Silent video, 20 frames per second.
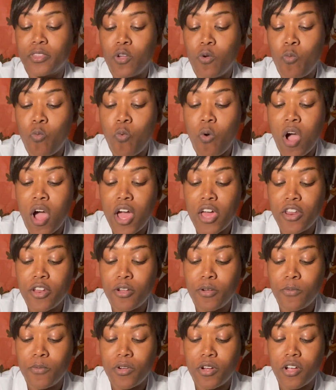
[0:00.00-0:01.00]

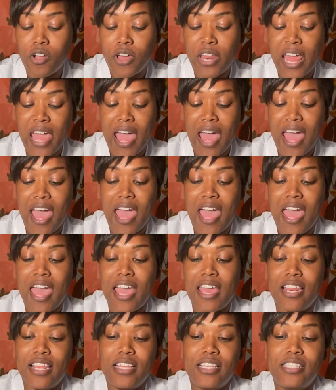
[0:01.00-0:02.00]
water we're gonna
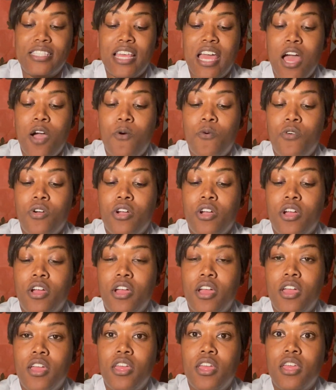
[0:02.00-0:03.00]
add is
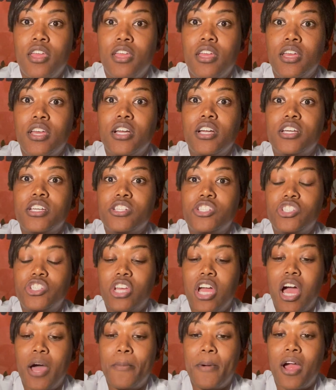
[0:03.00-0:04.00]
our, good
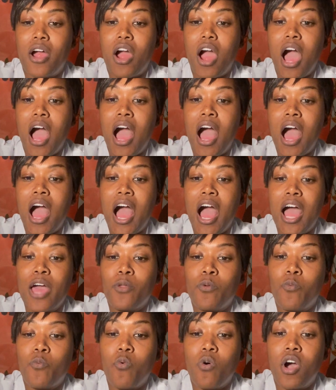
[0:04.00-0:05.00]
job, our
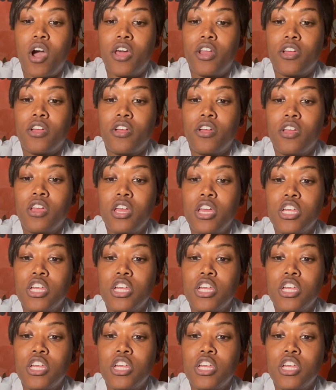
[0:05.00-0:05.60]
hot water.